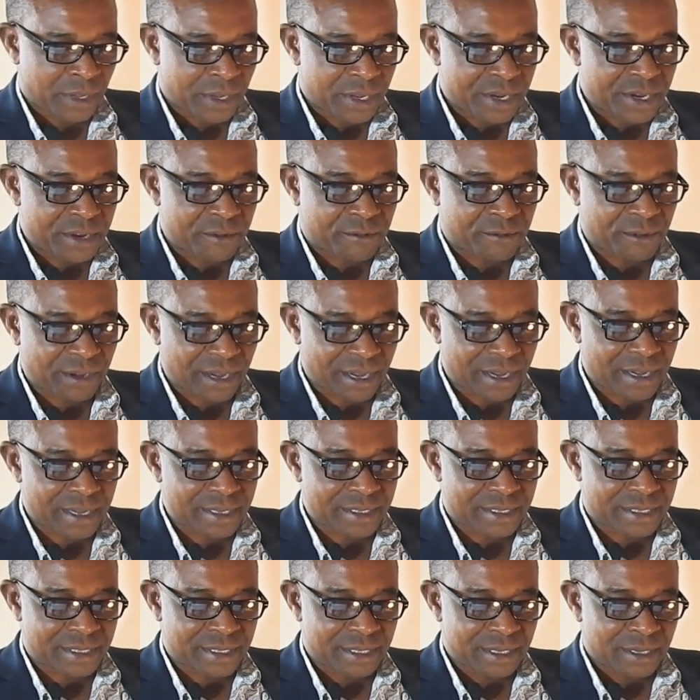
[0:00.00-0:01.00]

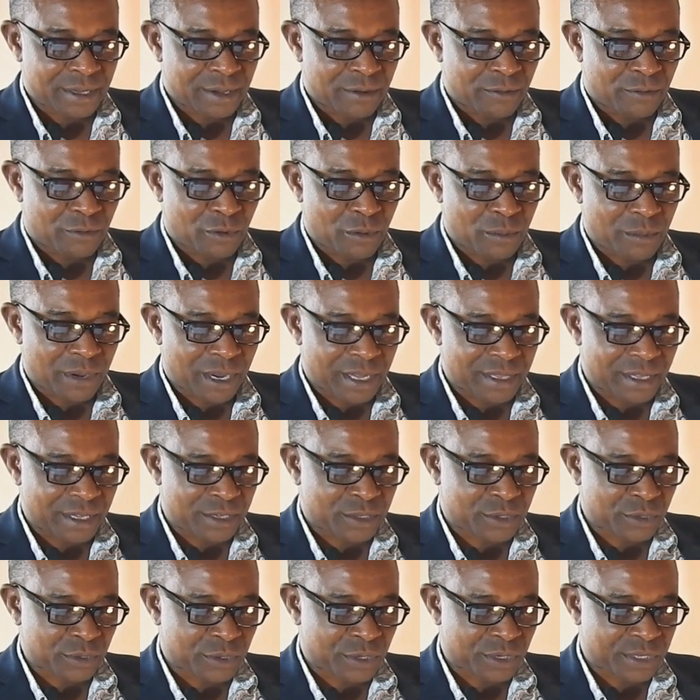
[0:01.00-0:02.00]
differs from other
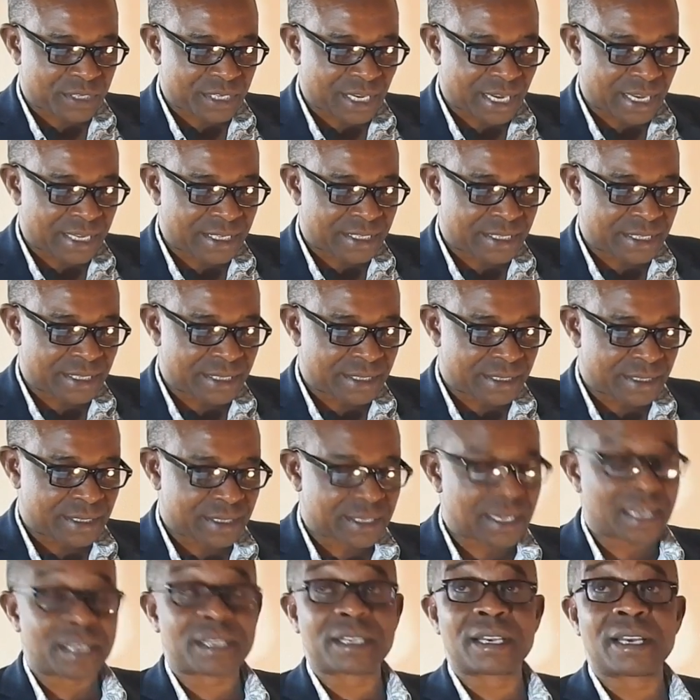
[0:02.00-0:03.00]
social sciences
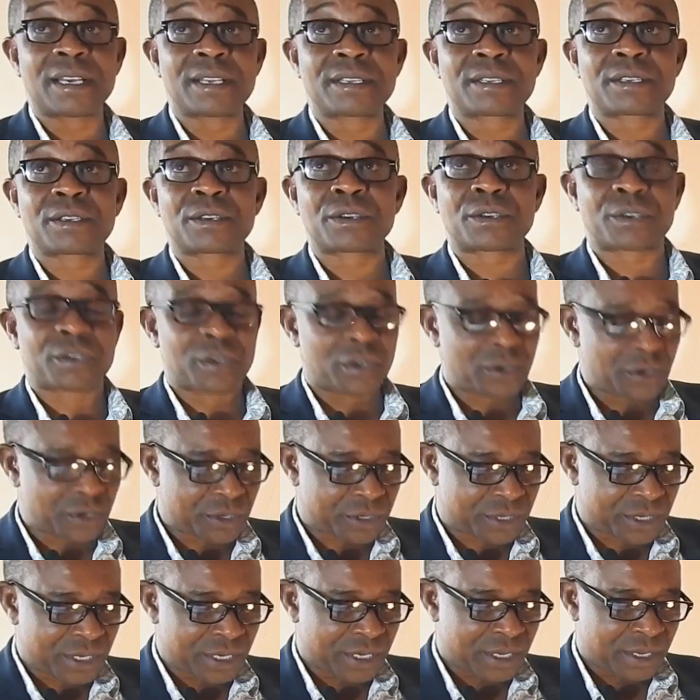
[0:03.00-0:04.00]
such as
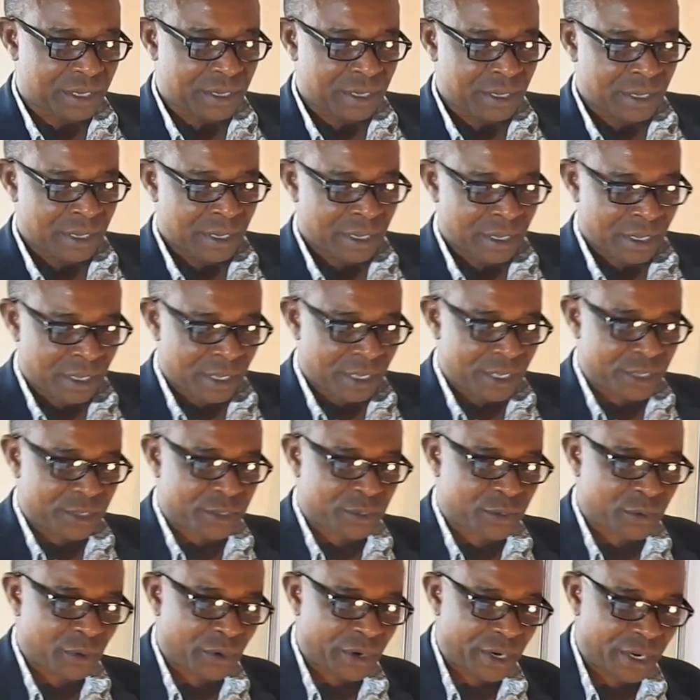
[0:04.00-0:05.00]
sociology,
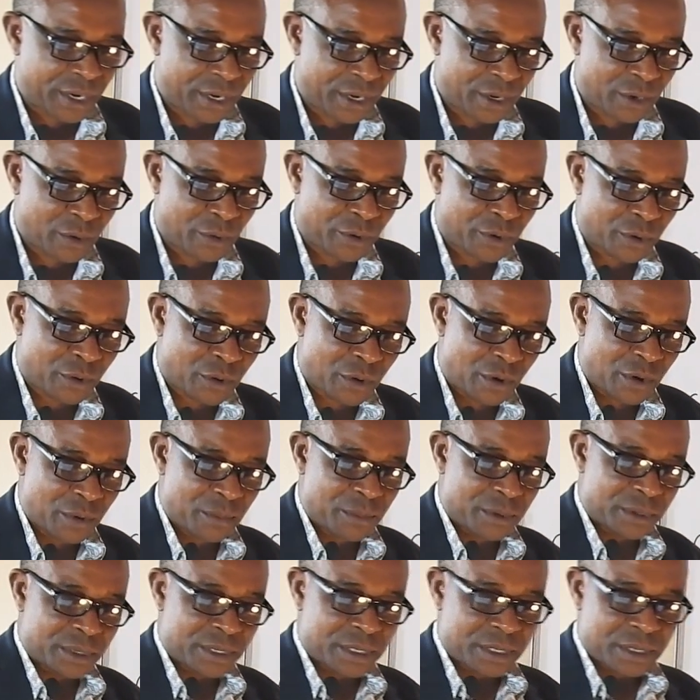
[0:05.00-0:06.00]
history, or
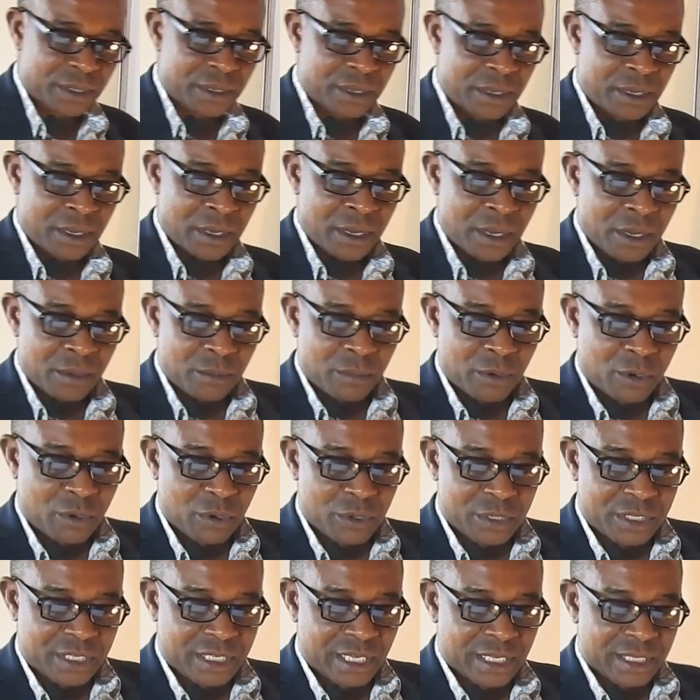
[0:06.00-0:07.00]
economics,
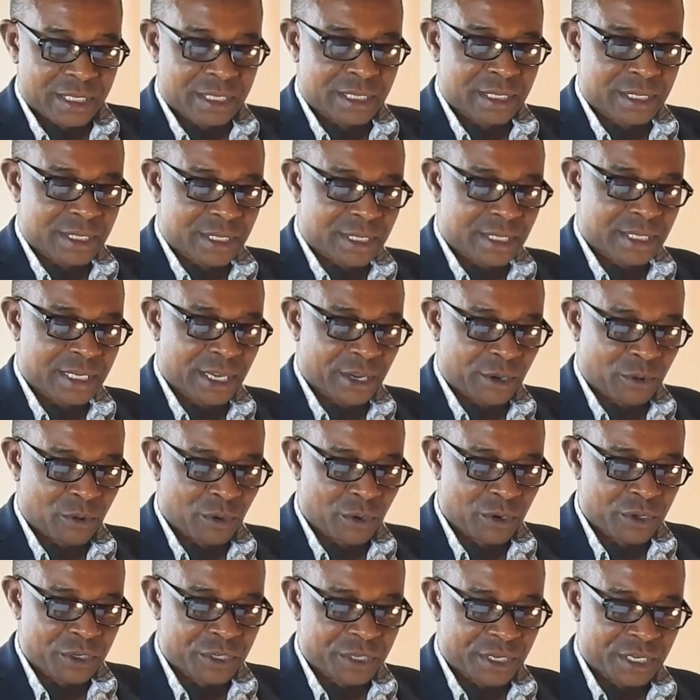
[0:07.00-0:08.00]
because
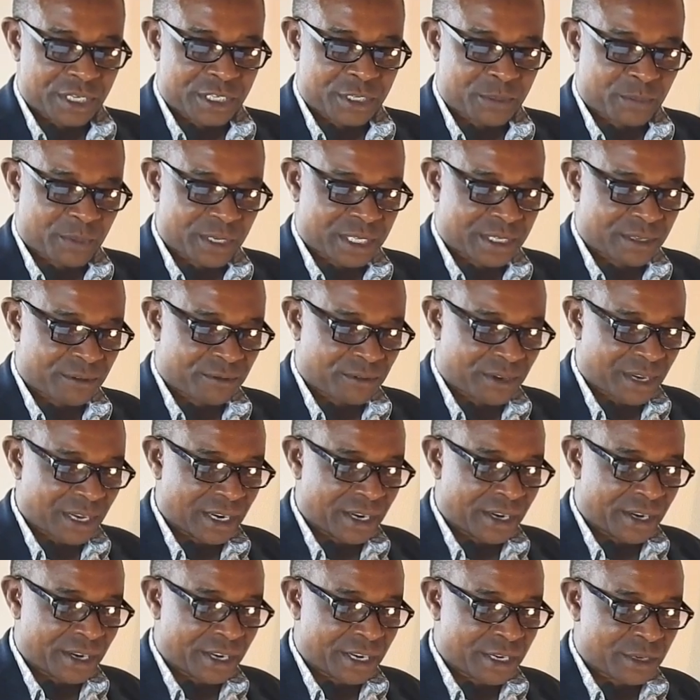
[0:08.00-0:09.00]
psychology
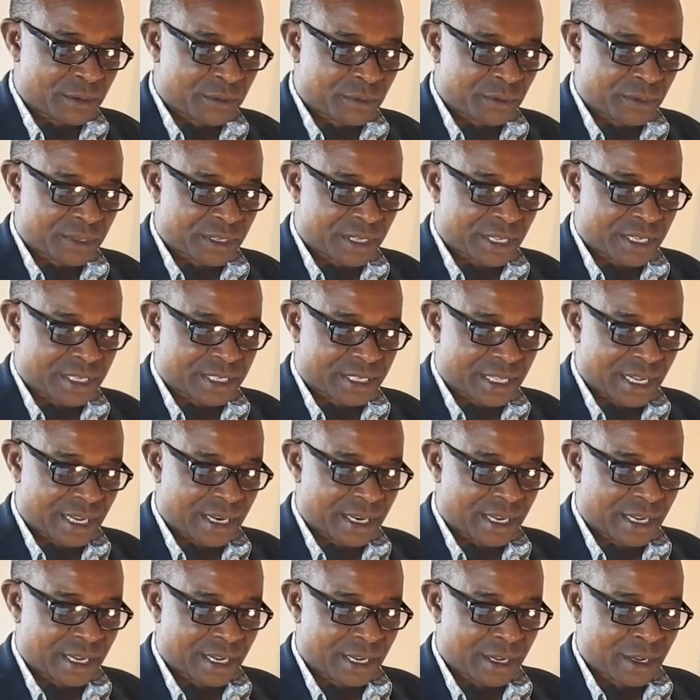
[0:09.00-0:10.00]
specifically deals with the
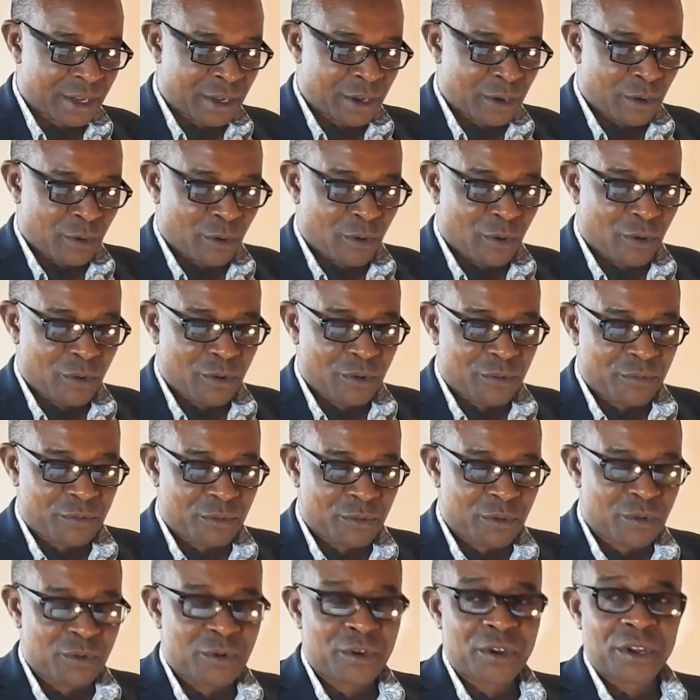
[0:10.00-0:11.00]
study of
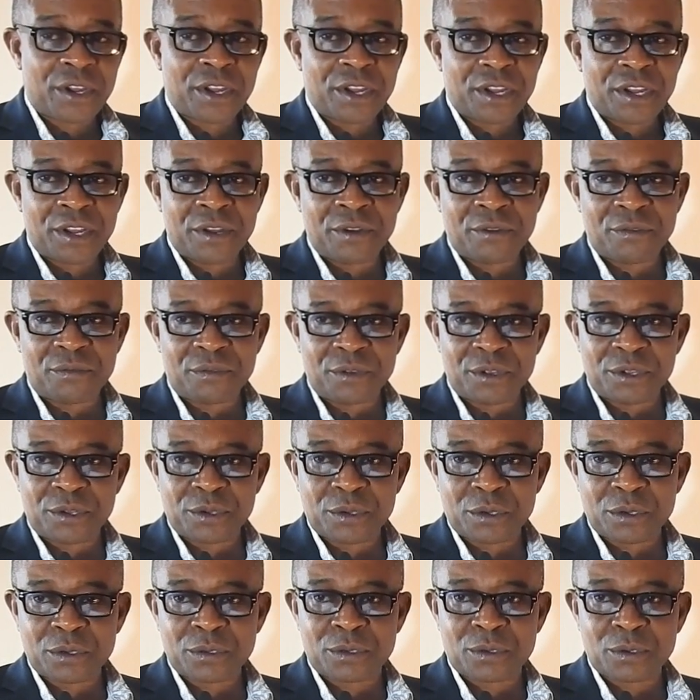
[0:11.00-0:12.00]

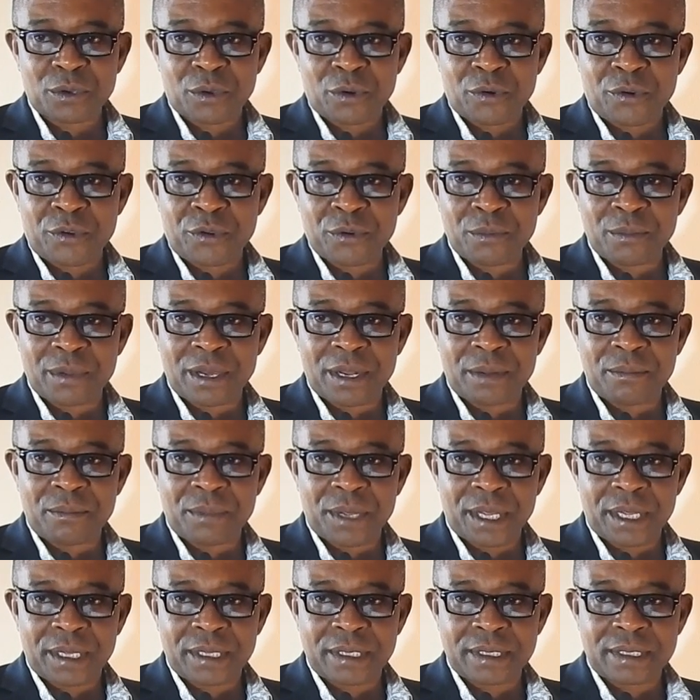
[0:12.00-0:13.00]
individuals or human
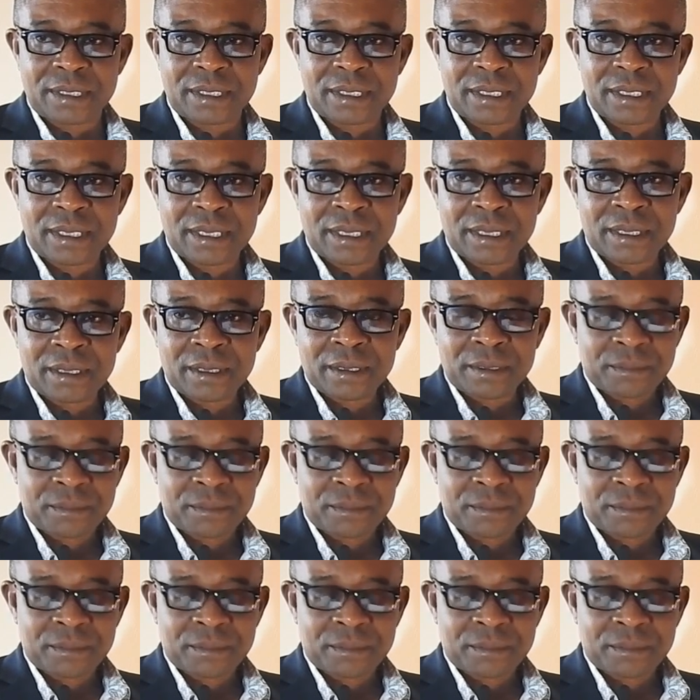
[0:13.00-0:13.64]
beings.